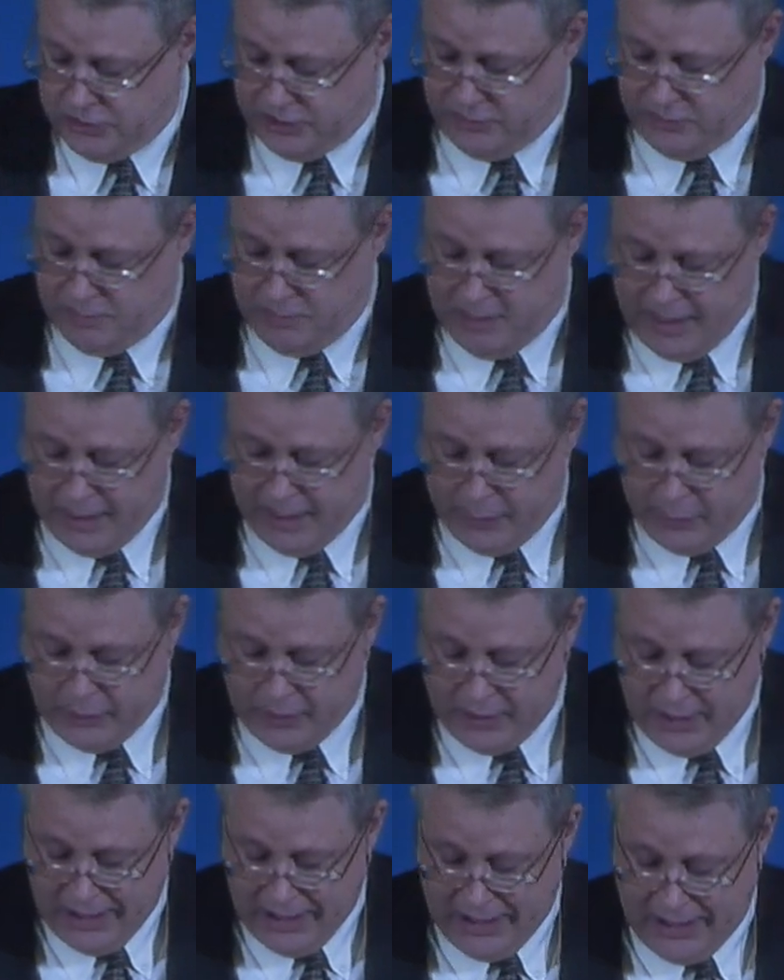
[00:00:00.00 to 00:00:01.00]
of a month,
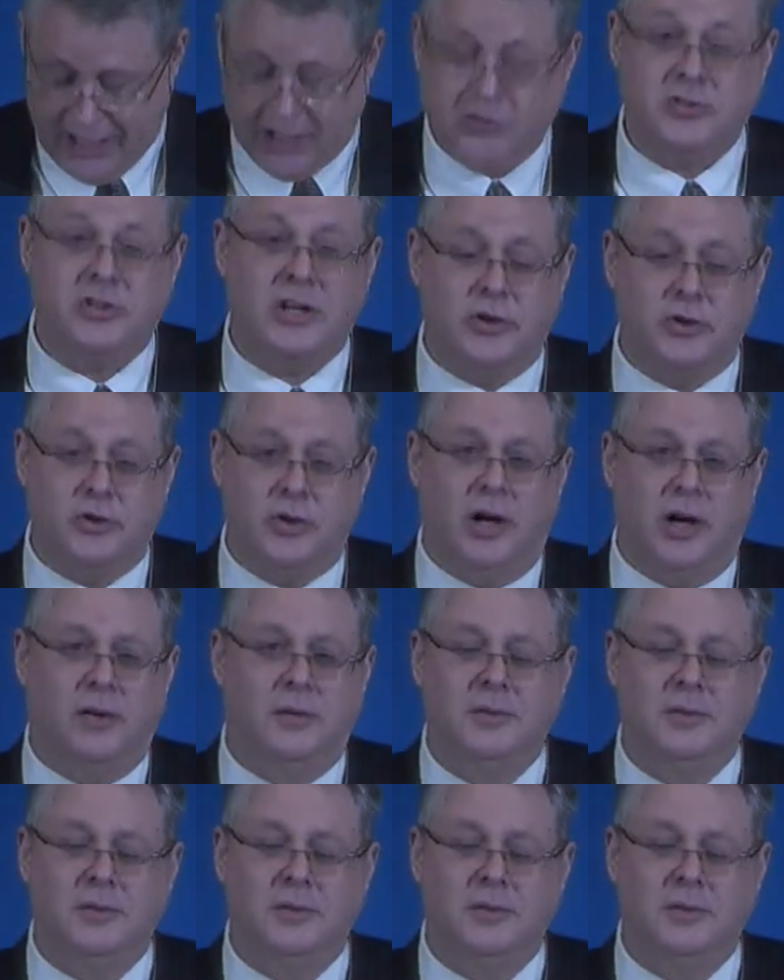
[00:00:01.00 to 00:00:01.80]
etc.